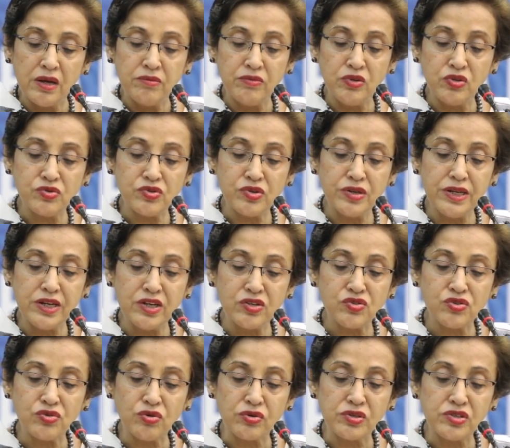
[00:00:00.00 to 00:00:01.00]
mutually
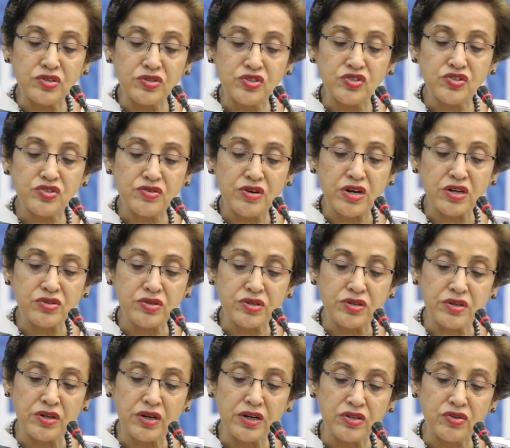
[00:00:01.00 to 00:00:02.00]
assured
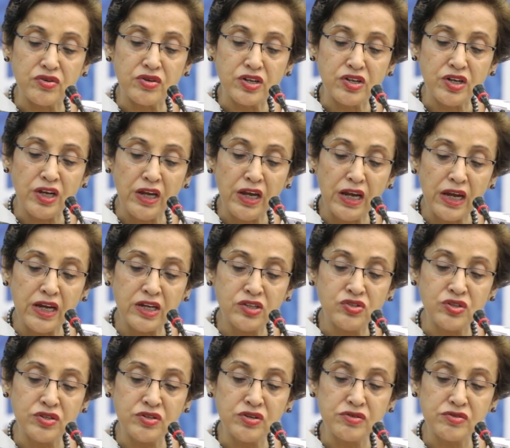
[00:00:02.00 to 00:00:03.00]
destruction and
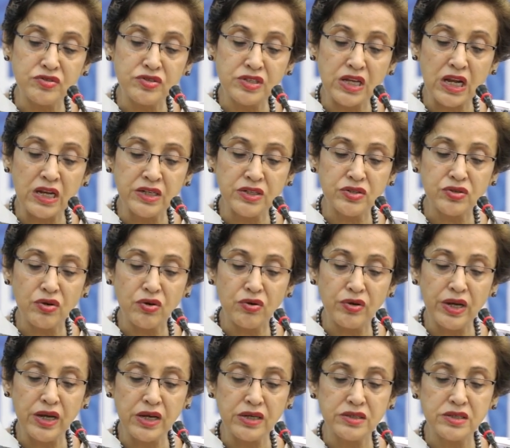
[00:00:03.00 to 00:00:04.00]
engage in a result
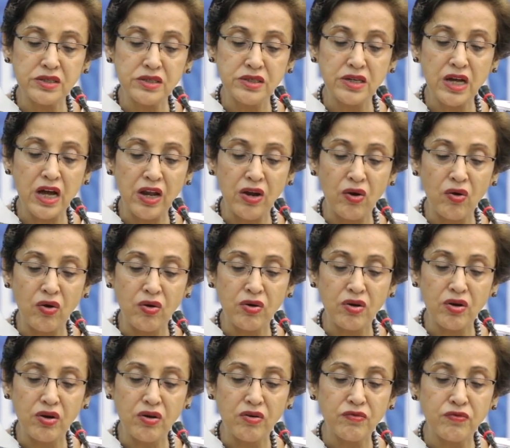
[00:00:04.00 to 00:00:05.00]
oriented dialogue
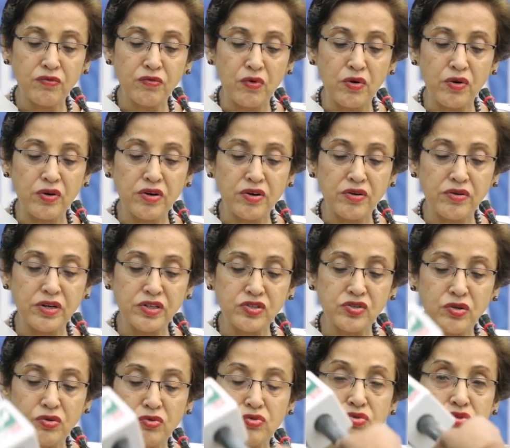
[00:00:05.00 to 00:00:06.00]
for
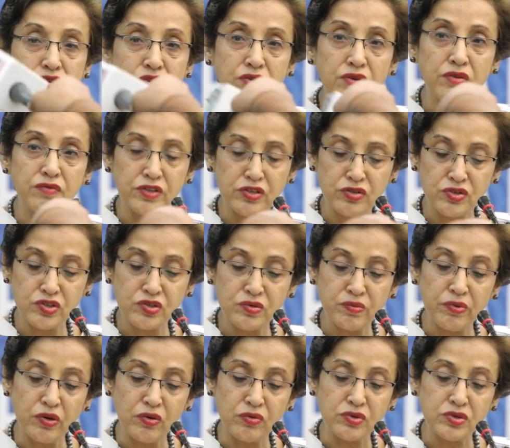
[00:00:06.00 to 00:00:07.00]
resolution of the
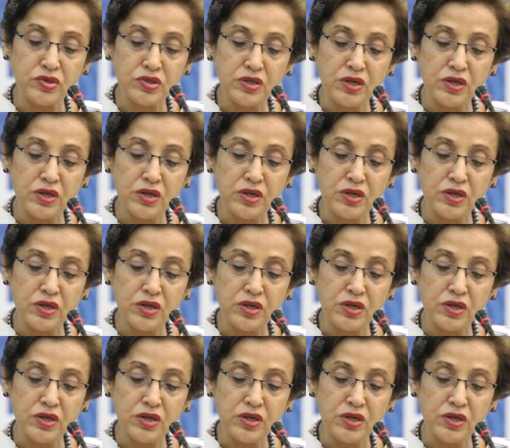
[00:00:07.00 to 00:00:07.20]
dispute